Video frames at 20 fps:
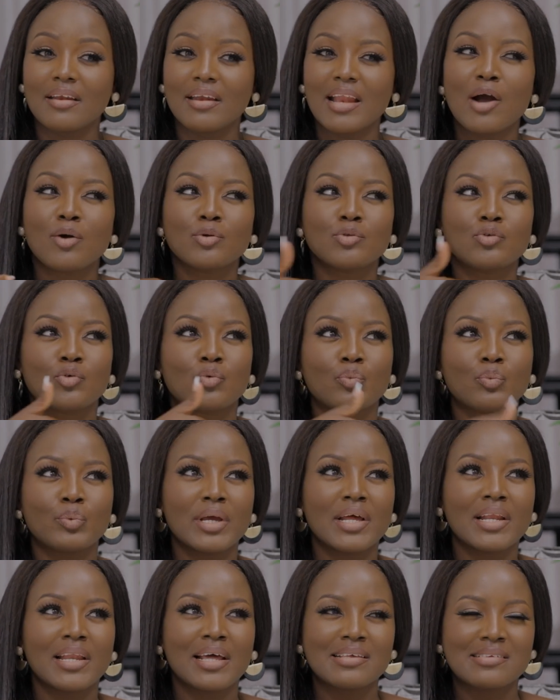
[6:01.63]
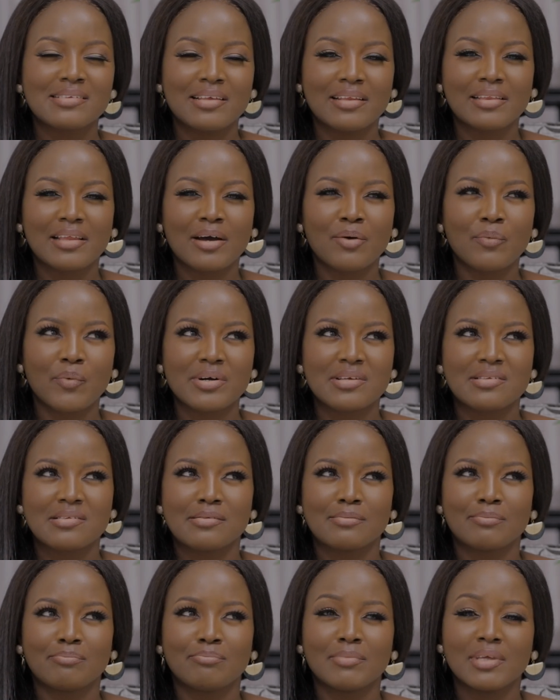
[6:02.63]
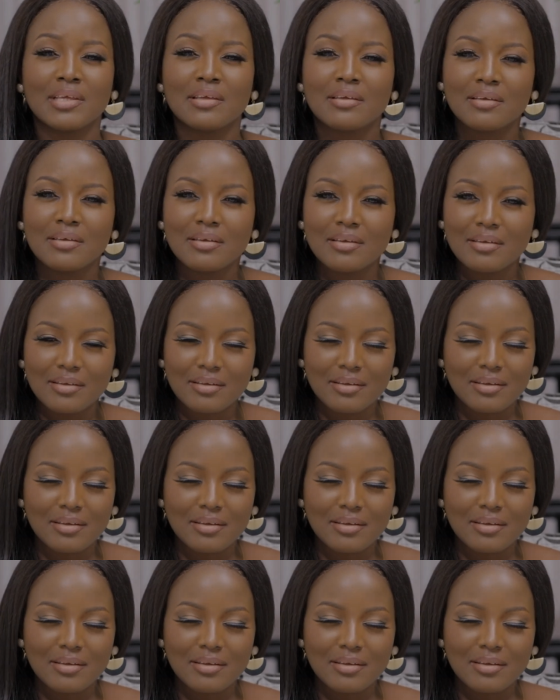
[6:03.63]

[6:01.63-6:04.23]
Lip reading: Now to realize that that was me,